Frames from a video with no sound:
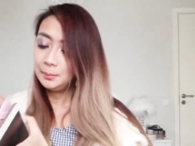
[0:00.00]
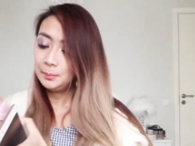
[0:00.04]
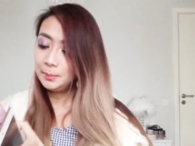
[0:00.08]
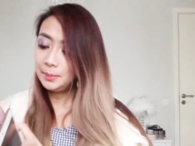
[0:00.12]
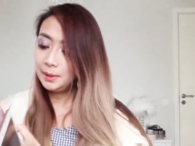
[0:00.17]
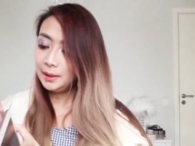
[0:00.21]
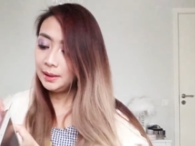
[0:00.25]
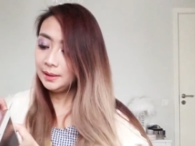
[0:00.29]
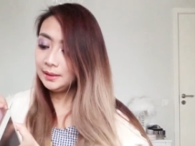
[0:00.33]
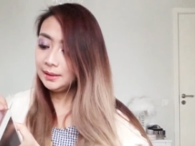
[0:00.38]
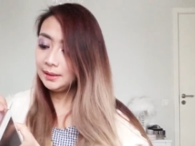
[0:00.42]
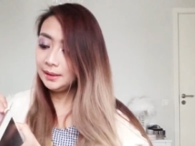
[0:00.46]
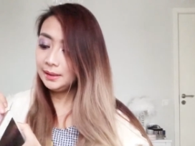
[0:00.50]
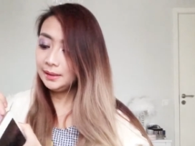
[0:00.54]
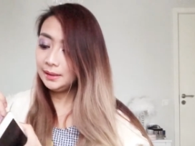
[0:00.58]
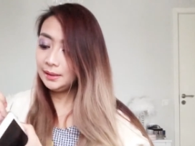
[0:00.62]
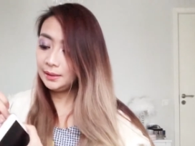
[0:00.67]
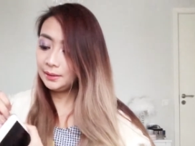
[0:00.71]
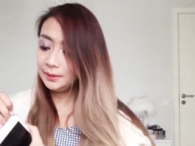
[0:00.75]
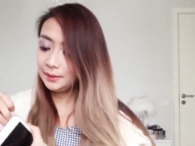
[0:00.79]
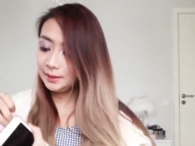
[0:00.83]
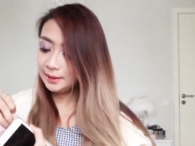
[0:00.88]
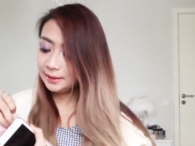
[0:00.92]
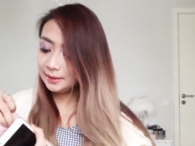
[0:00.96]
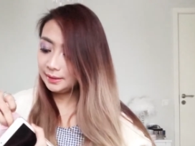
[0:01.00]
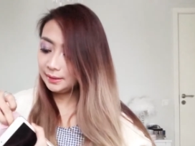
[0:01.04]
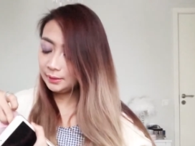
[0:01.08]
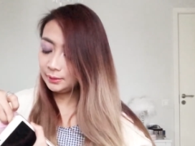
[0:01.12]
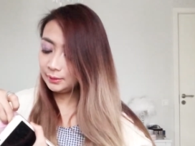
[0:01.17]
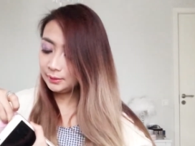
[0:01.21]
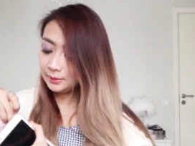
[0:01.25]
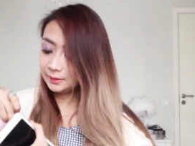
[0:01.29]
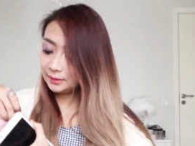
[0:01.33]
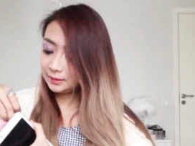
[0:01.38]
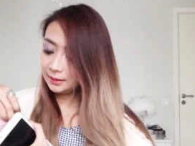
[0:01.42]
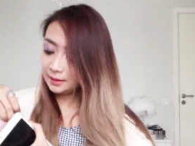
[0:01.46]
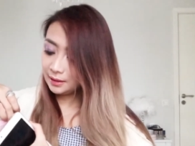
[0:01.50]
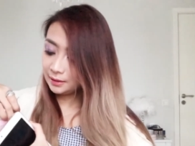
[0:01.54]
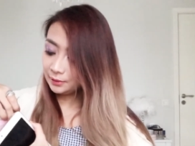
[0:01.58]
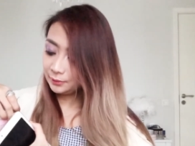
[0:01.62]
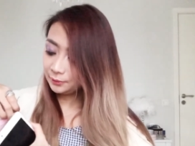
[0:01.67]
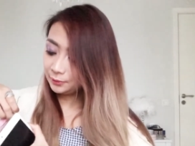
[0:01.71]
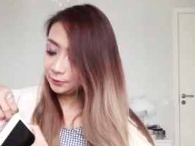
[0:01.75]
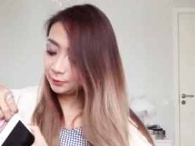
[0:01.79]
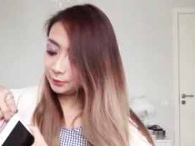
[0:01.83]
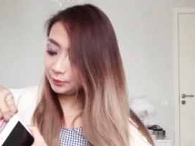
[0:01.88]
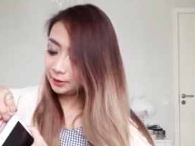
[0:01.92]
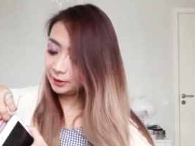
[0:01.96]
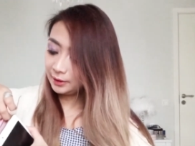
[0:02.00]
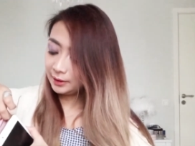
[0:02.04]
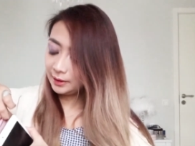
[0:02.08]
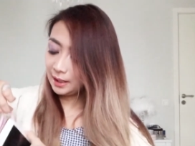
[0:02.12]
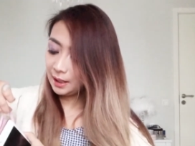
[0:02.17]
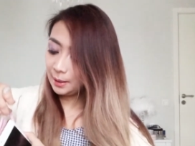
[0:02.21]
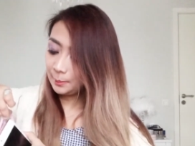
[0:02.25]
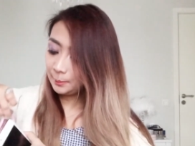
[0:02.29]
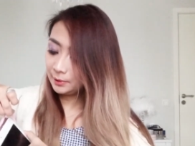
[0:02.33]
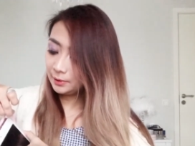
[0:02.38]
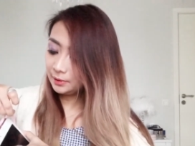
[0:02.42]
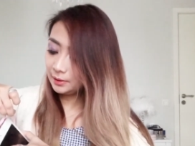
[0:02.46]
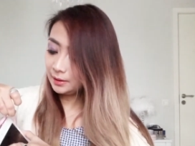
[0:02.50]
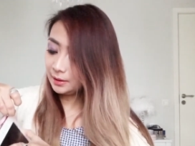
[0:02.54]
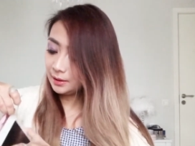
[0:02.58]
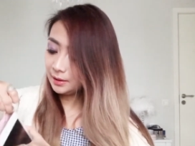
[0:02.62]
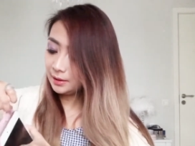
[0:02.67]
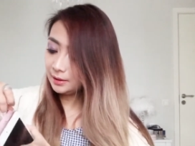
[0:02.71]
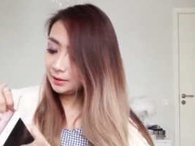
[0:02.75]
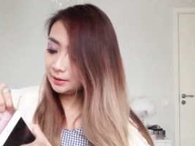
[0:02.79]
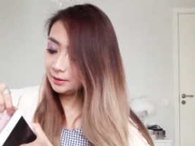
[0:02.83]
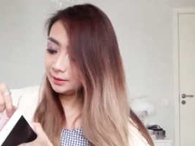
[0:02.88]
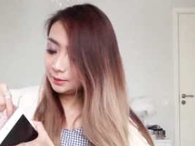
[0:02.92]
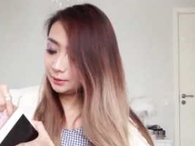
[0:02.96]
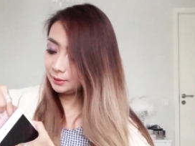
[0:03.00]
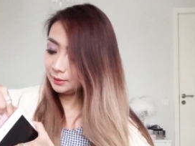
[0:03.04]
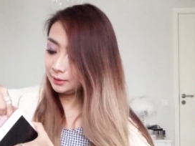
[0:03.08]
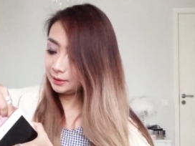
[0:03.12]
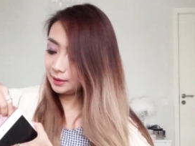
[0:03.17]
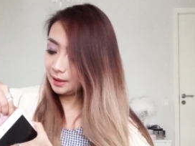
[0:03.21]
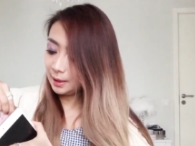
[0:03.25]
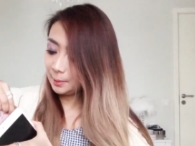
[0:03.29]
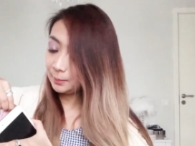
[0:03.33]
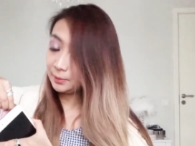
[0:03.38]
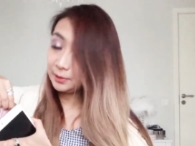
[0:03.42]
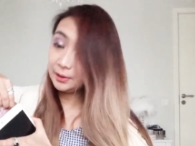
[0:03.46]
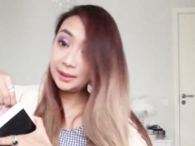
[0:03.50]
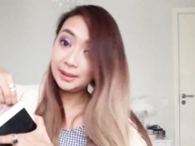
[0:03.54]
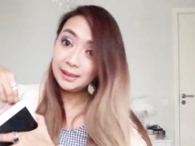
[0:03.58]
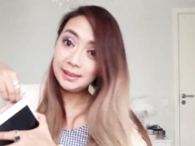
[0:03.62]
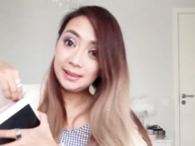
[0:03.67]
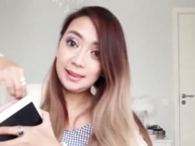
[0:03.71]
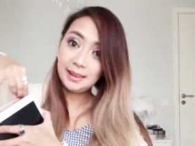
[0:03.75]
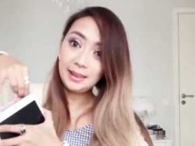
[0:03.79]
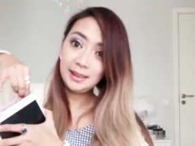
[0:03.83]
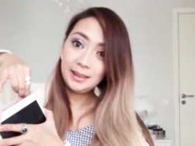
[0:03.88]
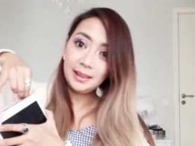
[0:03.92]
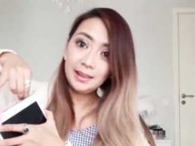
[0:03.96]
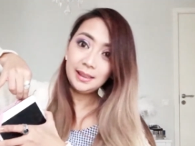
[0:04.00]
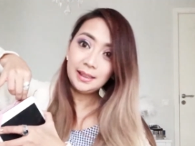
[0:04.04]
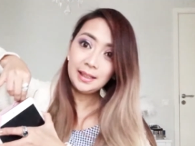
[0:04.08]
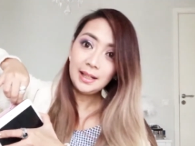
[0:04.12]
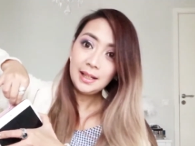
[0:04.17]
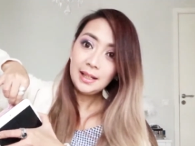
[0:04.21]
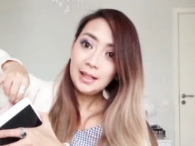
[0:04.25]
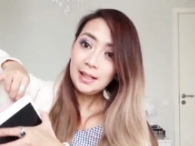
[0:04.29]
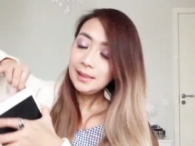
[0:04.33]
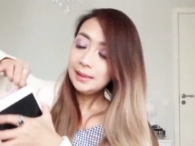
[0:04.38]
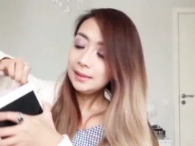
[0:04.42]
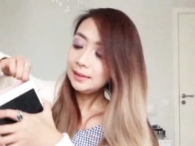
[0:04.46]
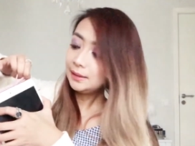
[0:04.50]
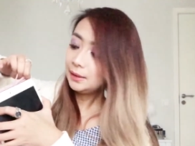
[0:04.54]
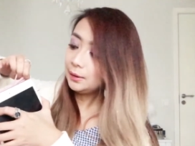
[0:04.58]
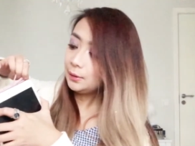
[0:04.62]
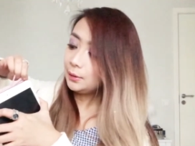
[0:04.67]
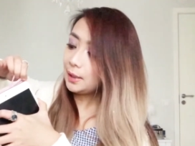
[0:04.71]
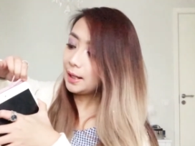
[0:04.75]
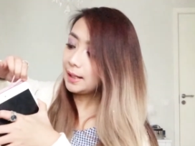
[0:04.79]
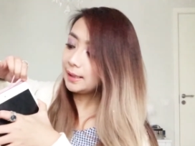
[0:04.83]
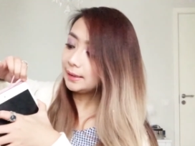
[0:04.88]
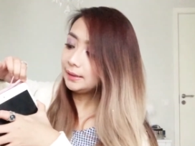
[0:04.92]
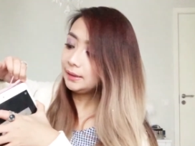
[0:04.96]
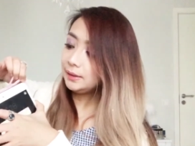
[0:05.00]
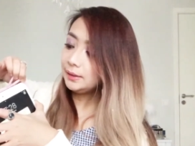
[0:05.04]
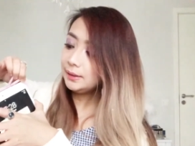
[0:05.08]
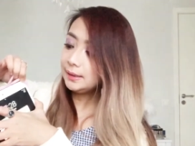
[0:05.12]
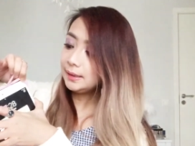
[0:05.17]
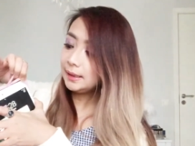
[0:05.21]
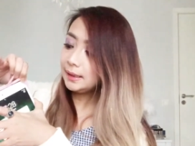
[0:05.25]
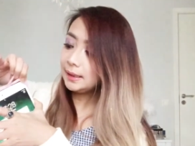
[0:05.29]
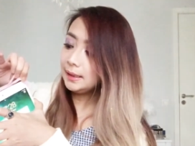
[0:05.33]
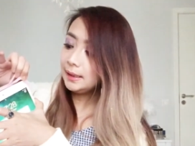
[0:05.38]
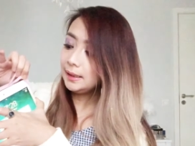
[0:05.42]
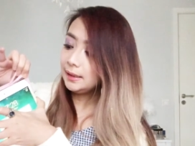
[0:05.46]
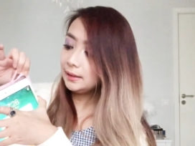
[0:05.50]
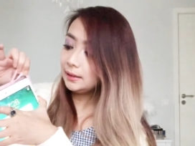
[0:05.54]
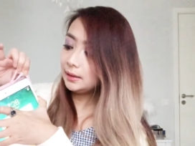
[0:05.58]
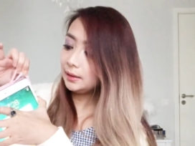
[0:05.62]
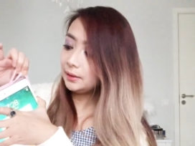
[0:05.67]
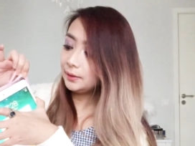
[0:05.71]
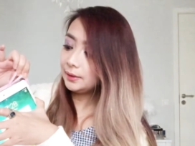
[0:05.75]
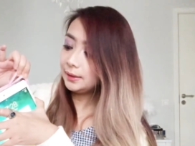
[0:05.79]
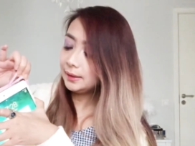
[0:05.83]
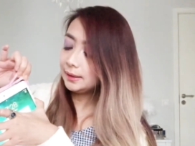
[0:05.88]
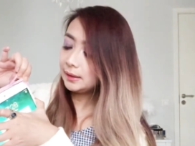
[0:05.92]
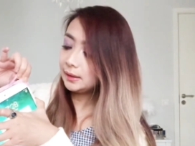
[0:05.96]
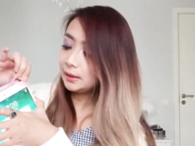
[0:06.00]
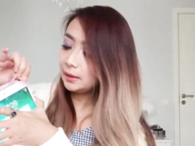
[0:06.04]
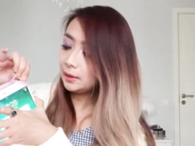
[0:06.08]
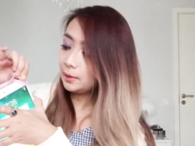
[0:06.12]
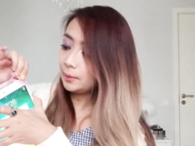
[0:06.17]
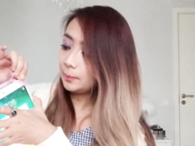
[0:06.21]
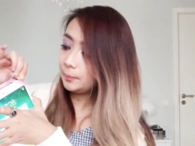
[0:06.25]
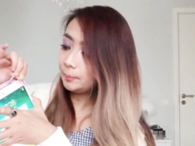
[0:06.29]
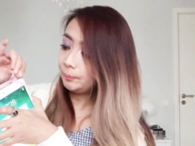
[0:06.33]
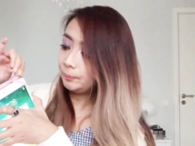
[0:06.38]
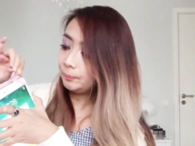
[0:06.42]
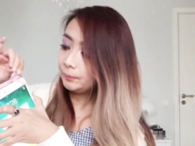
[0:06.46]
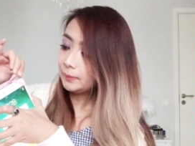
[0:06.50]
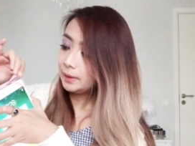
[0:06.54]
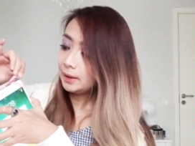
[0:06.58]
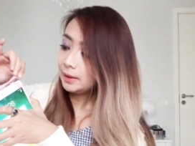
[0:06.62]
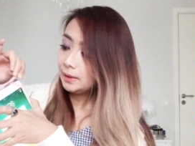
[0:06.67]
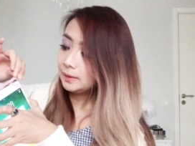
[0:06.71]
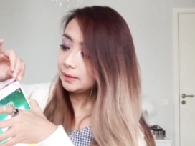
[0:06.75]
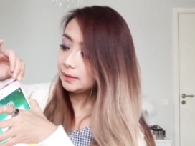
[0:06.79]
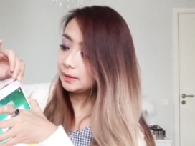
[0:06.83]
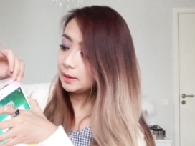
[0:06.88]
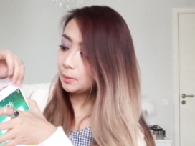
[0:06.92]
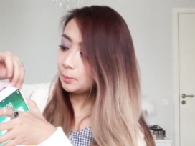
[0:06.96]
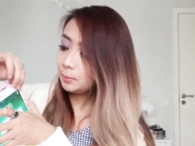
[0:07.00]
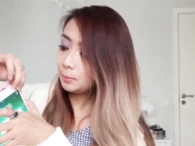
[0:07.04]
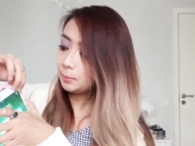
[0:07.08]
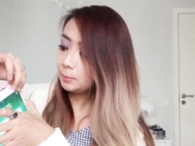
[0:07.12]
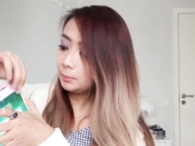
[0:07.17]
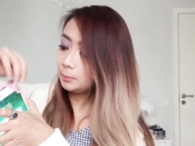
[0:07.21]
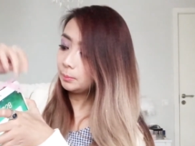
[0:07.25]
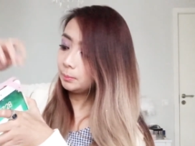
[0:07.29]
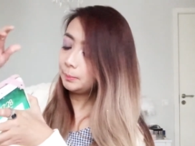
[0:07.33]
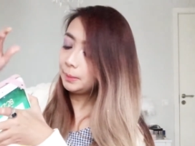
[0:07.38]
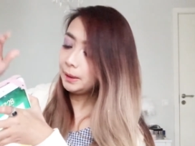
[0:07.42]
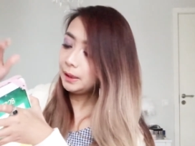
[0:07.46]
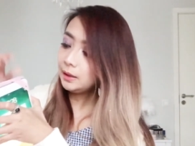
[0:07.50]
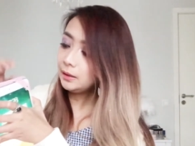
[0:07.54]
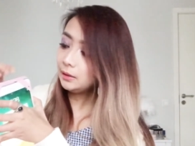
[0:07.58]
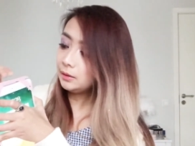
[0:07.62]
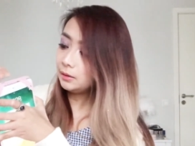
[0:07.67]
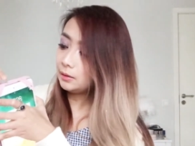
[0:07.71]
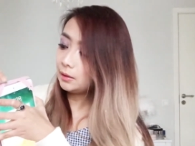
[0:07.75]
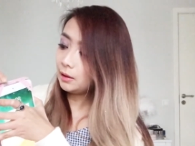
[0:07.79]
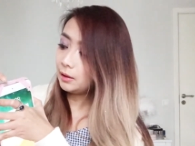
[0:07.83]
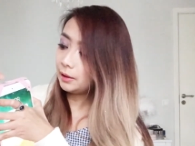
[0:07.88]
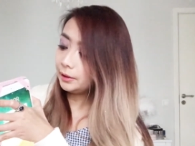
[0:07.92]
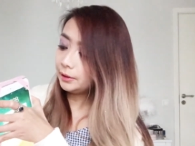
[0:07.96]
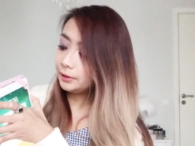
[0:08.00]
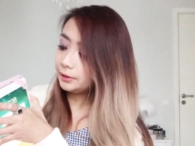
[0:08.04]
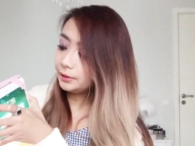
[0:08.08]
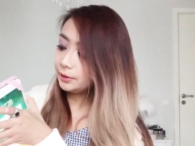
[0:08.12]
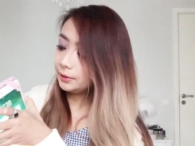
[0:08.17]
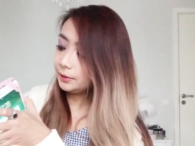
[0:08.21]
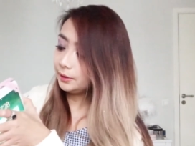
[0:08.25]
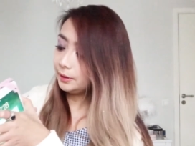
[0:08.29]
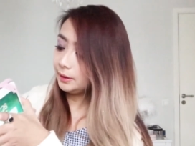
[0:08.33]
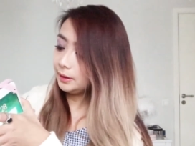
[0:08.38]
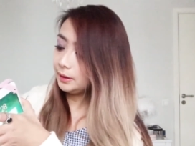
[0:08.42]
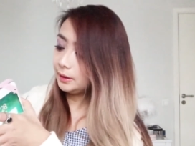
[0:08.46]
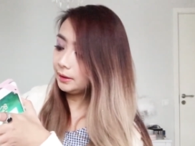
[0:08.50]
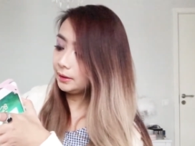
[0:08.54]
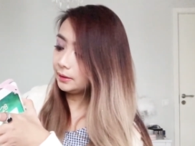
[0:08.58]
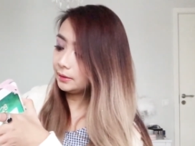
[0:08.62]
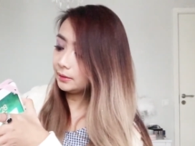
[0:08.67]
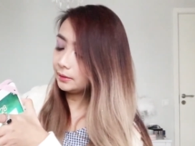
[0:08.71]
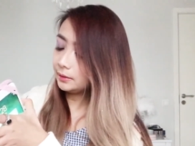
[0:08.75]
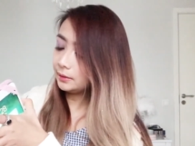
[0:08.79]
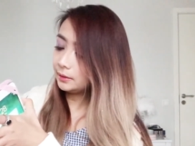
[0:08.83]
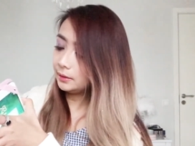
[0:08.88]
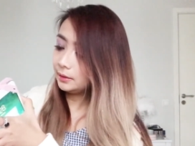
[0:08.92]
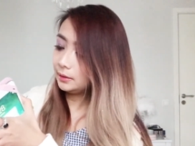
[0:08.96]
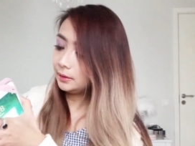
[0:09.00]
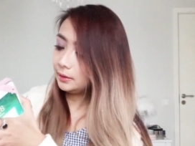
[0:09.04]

But there is no slot for the camera, so the camera is hidden. So as you see, there is some, some pink garter in here.